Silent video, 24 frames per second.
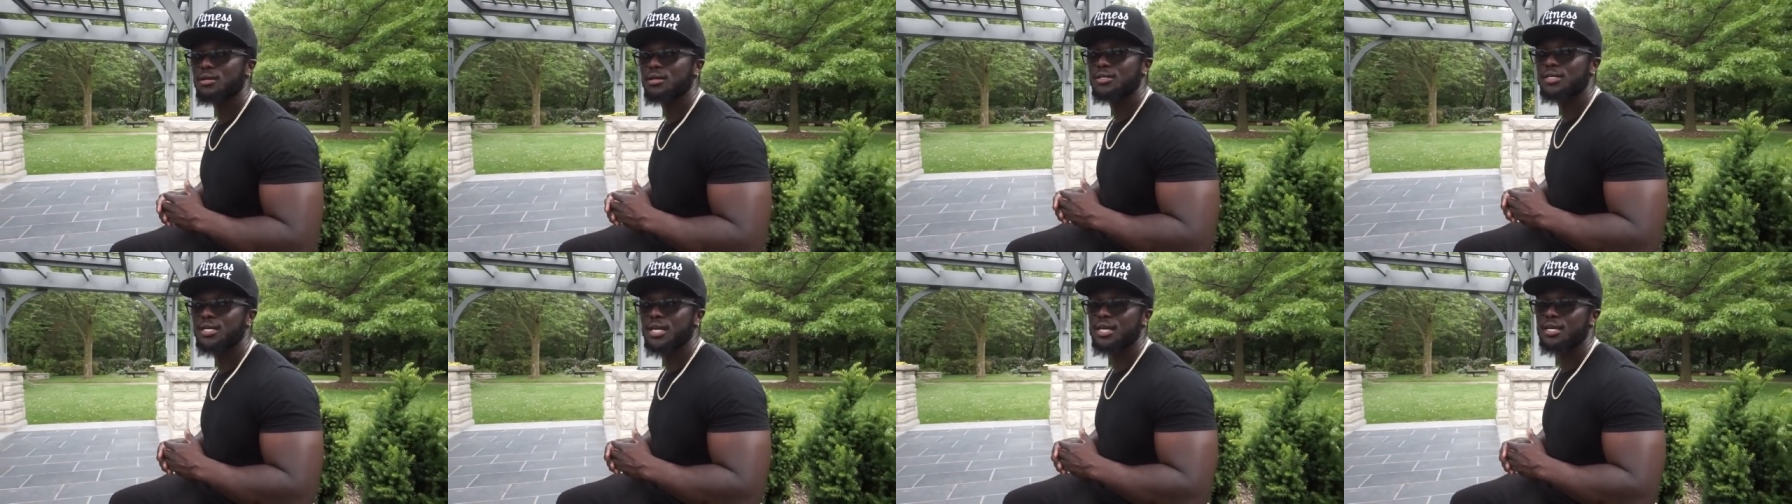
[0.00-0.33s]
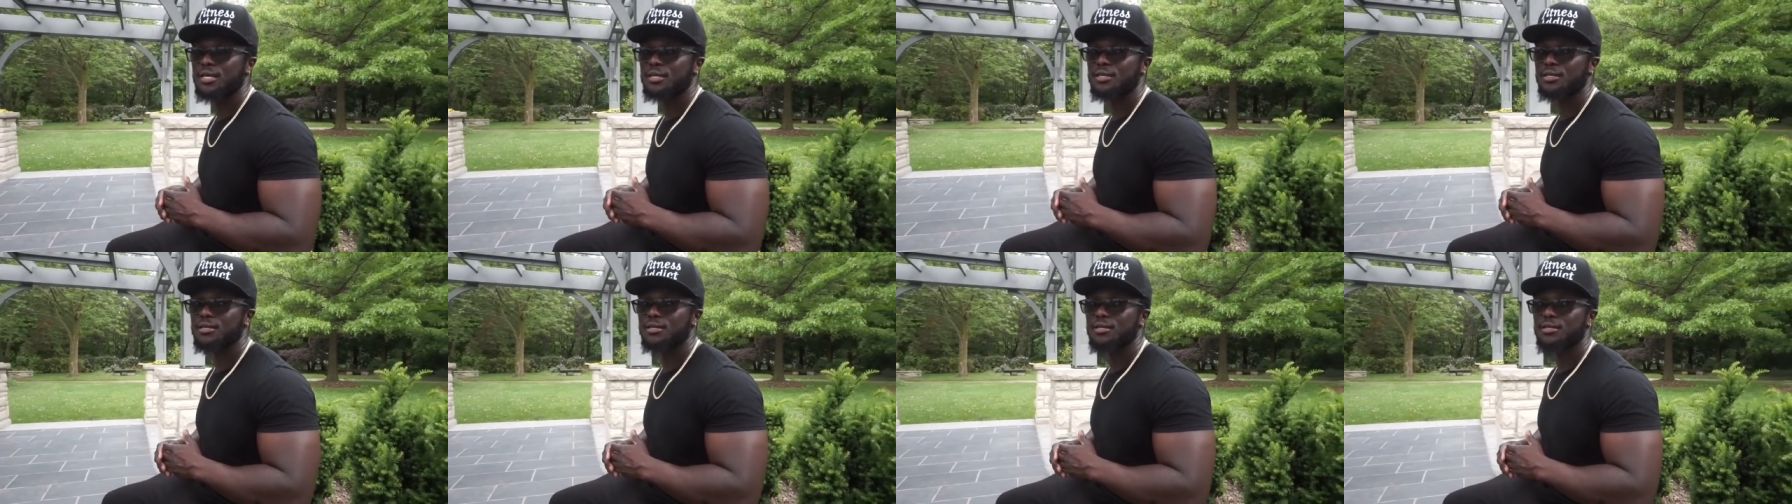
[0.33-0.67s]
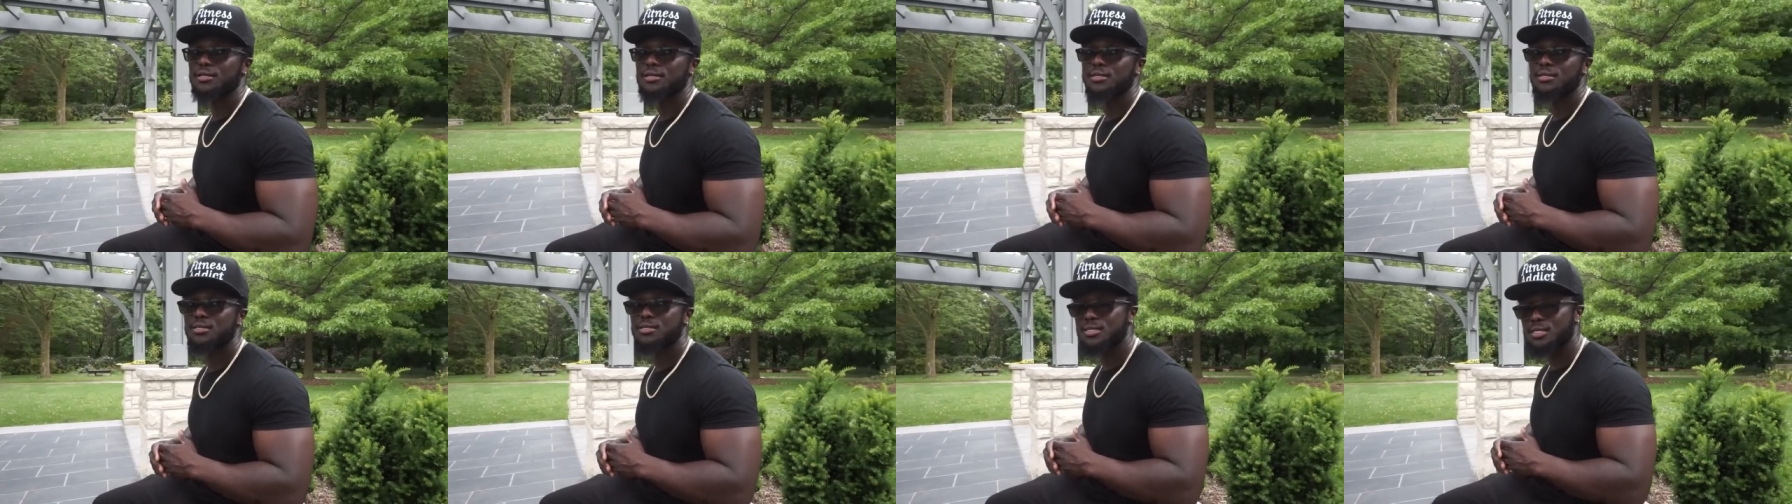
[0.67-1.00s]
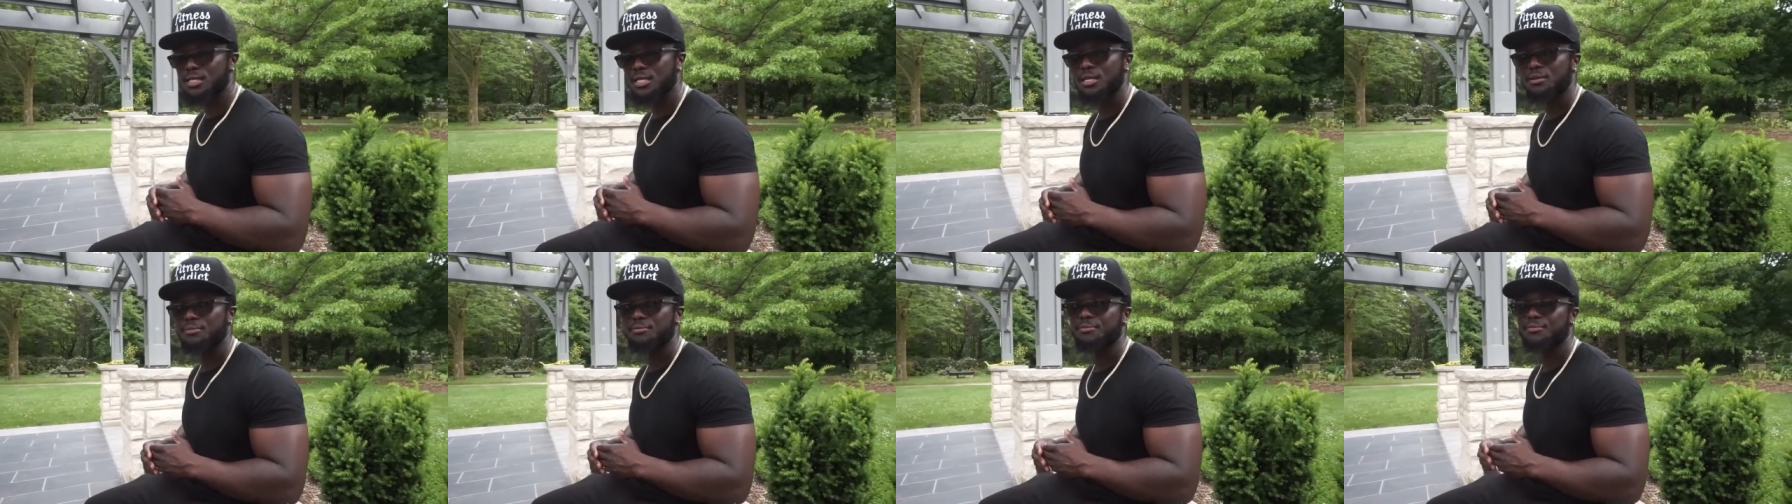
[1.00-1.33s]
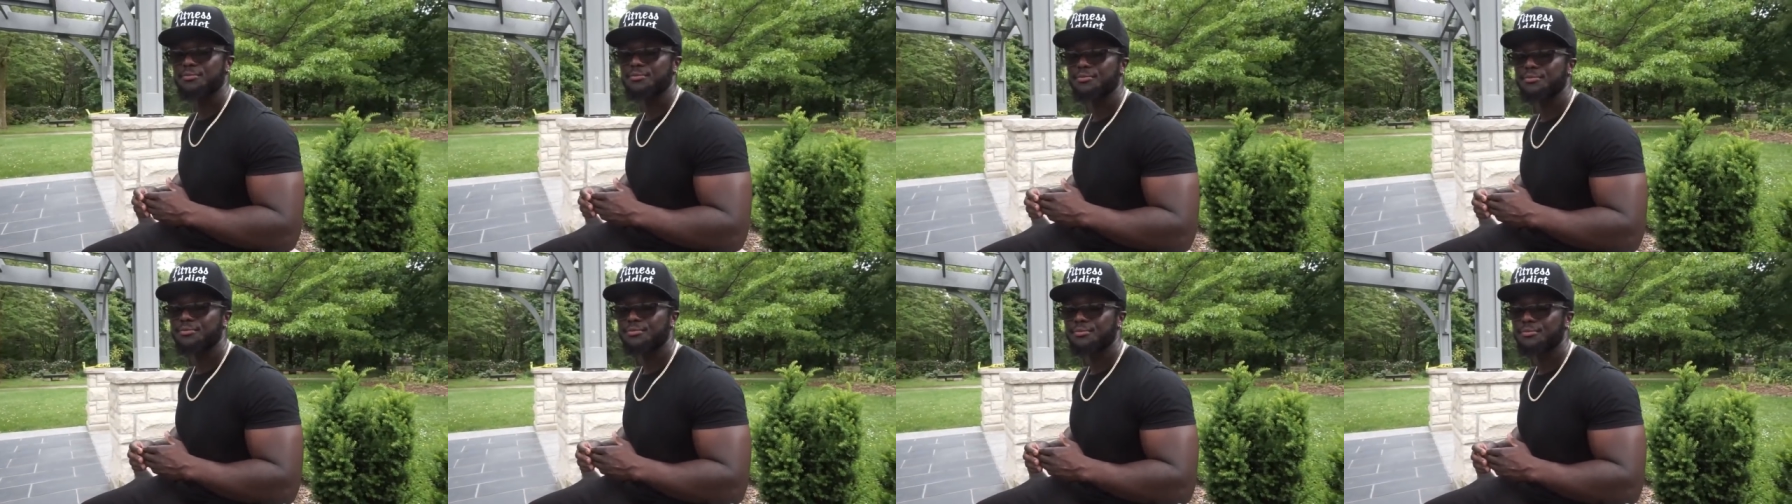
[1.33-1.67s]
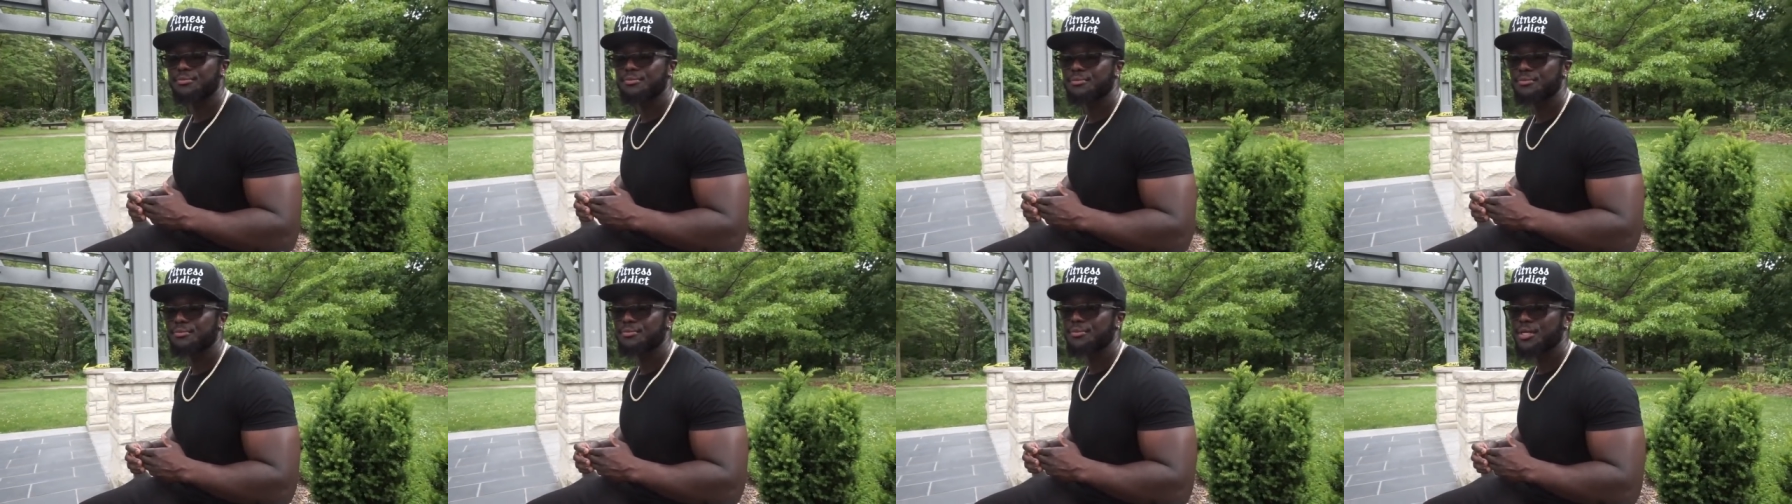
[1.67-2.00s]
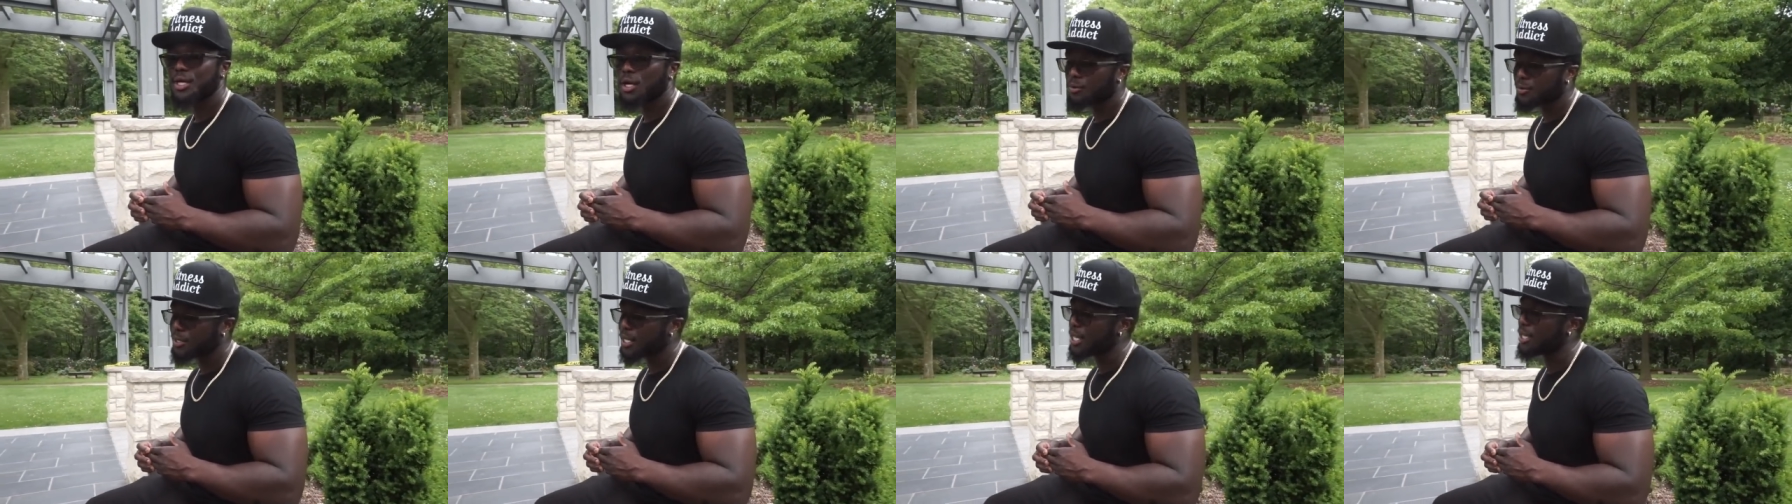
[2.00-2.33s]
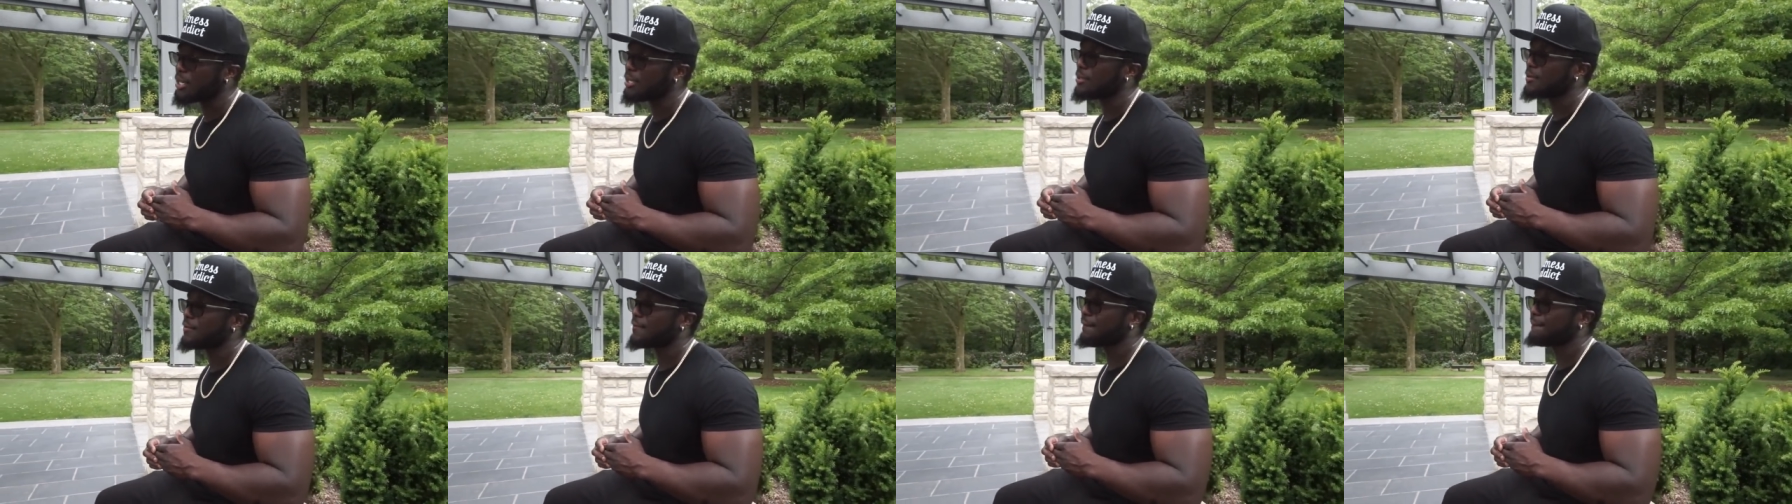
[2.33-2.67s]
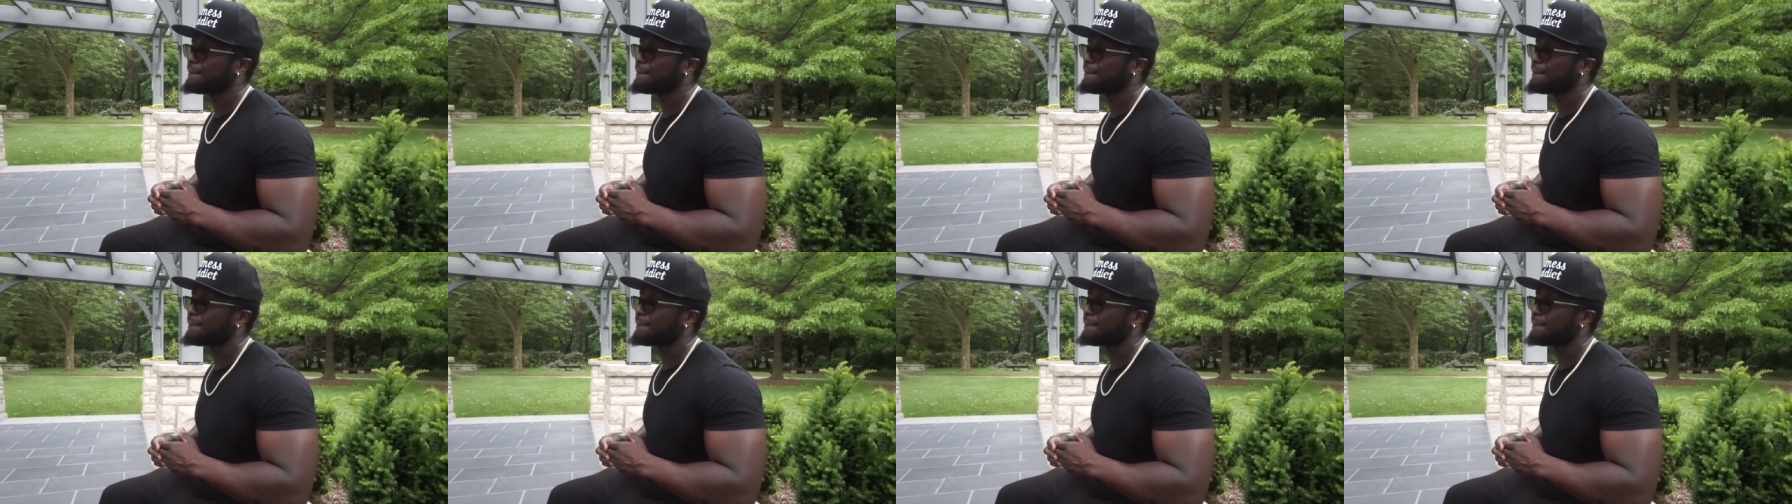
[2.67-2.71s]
a day sleep, okay?